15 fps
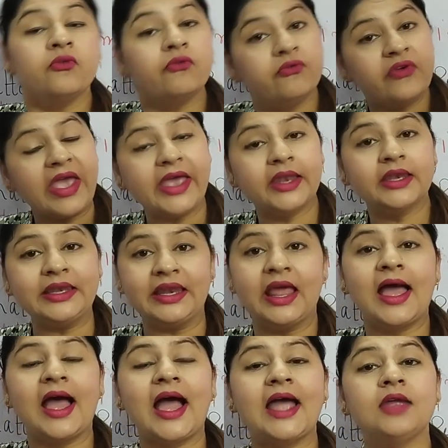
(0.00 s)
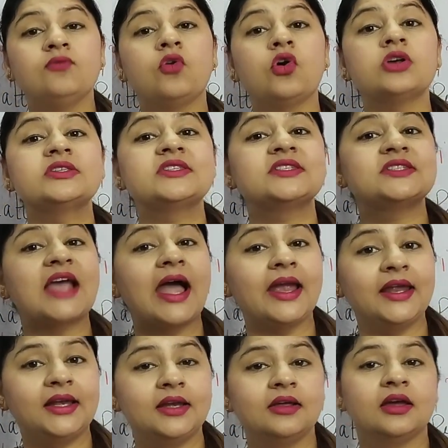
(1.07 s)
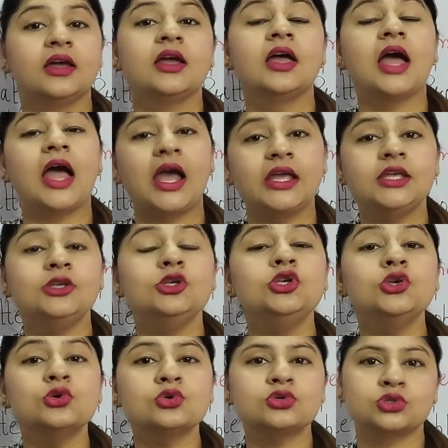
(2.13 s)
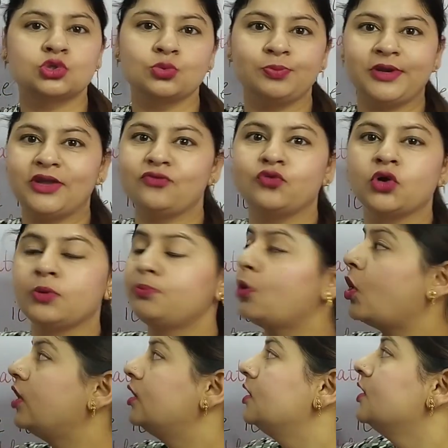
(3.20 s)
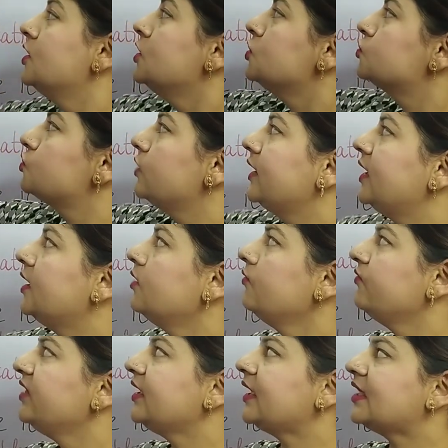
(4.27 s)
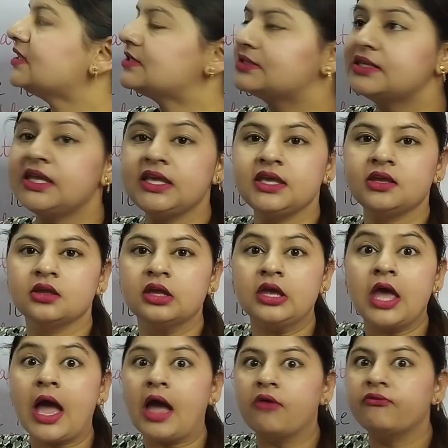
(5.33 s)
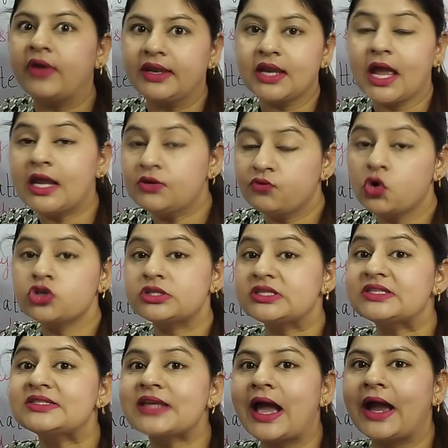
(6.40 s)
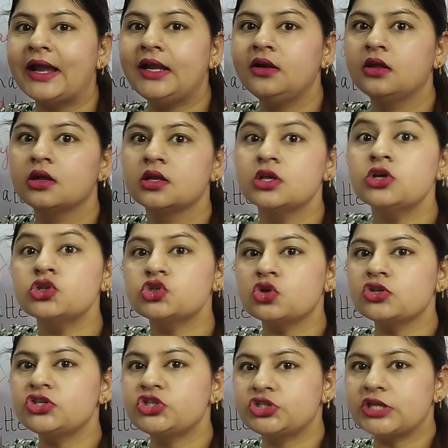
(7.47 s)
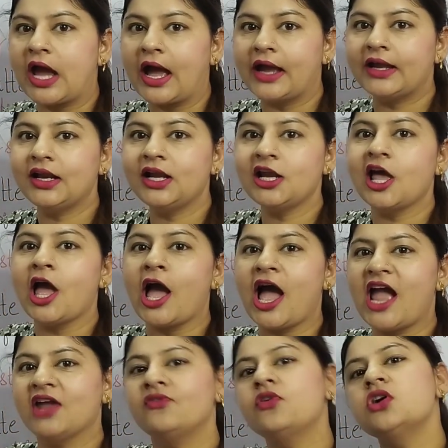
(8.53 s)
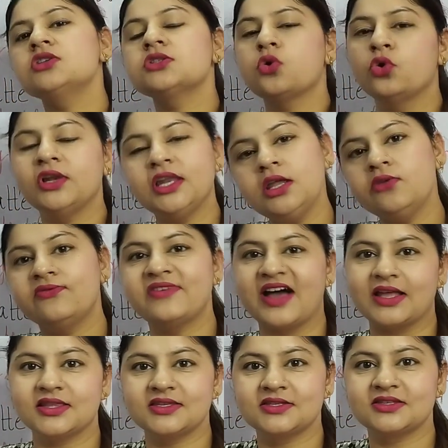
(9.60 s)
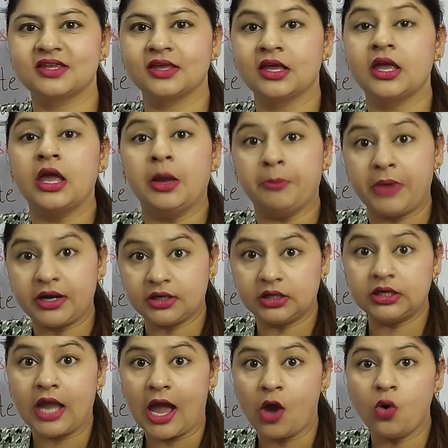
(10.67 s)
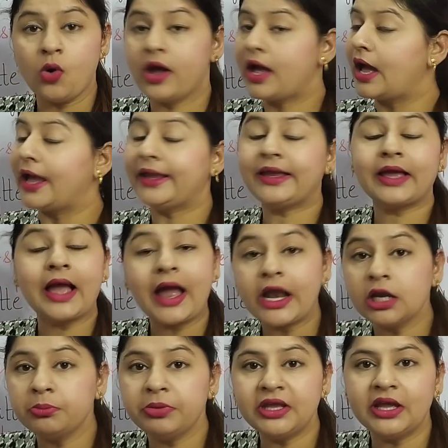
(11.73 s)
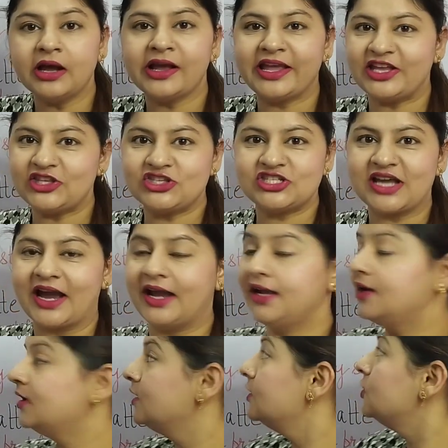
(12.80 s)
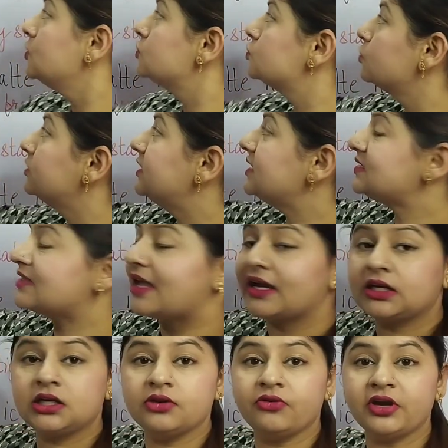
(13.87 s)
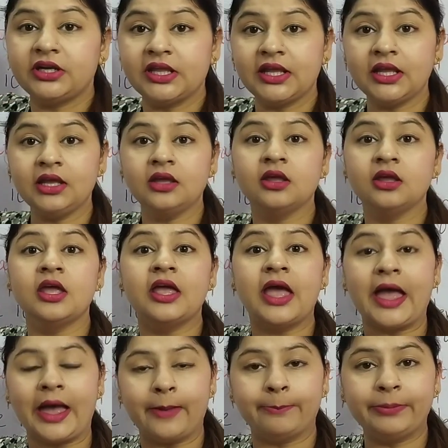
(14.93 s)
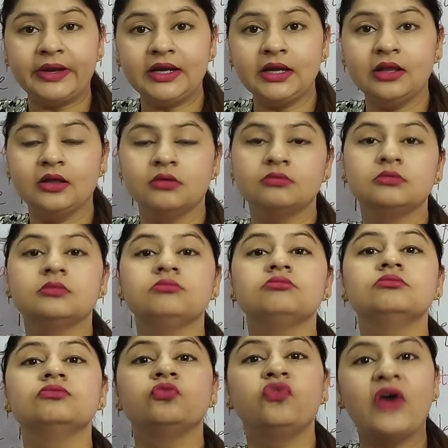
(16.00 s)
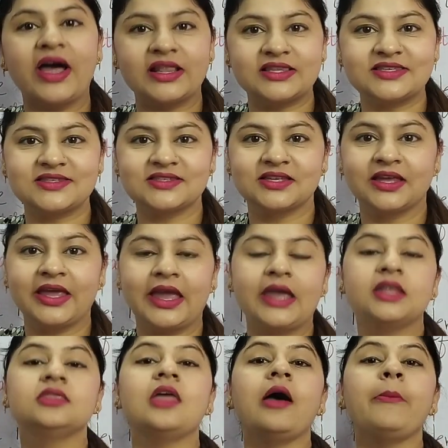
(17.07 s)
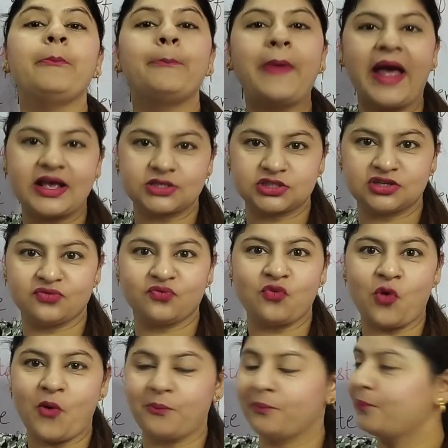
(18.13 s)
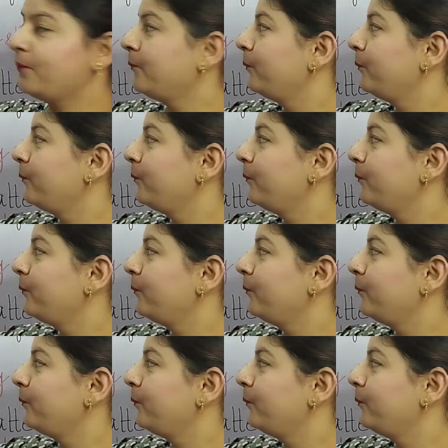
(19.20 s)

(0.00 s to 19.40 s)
When I was child, I used to play football. So here we can see when I was child. So child, I was only once. But now I can't be again child. So this activity happened once in the past form.